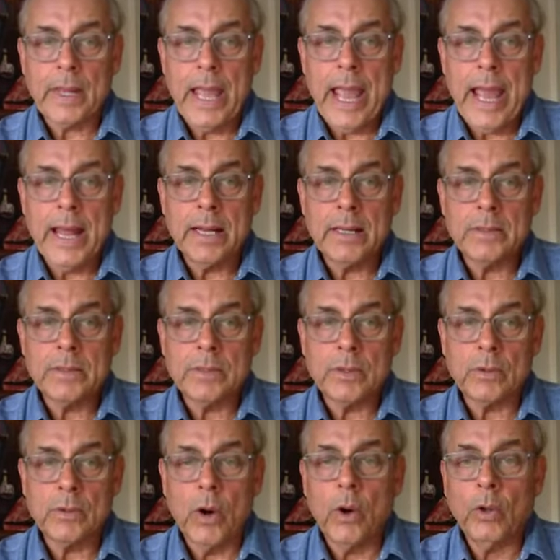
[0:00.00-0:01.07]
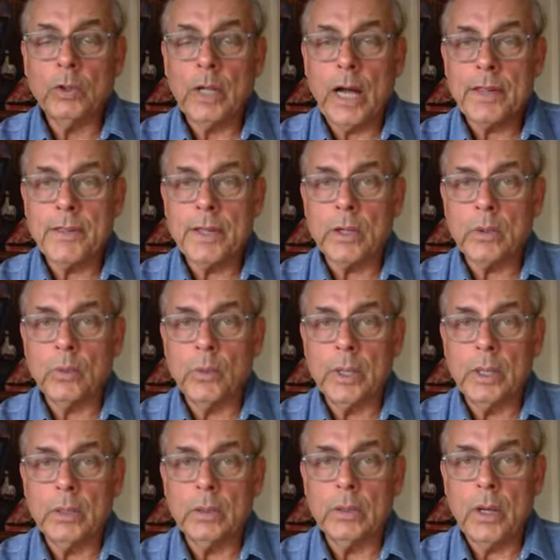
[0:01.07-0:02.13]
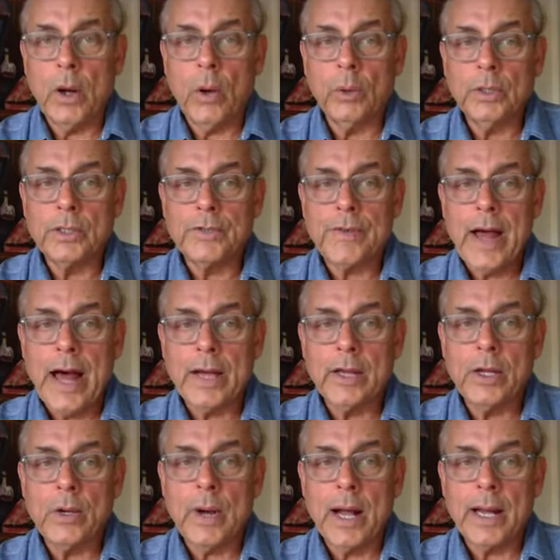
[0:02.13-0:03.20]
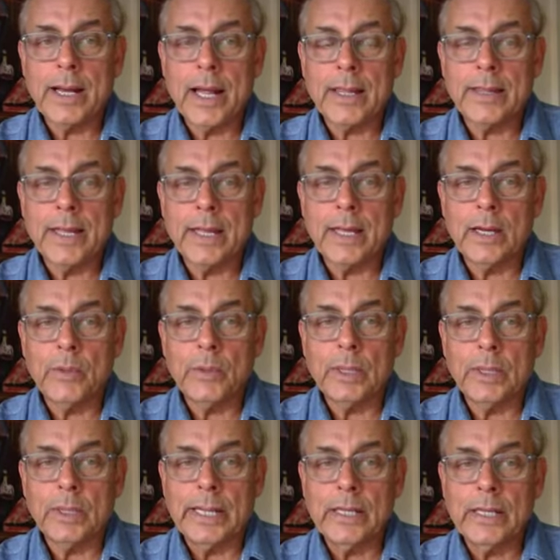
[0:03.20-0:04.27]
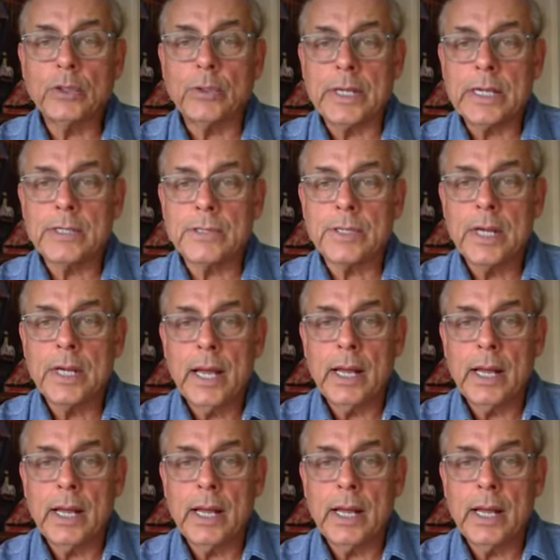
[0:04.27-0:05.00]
And so gold, I think, will hold its value. And I think it will increase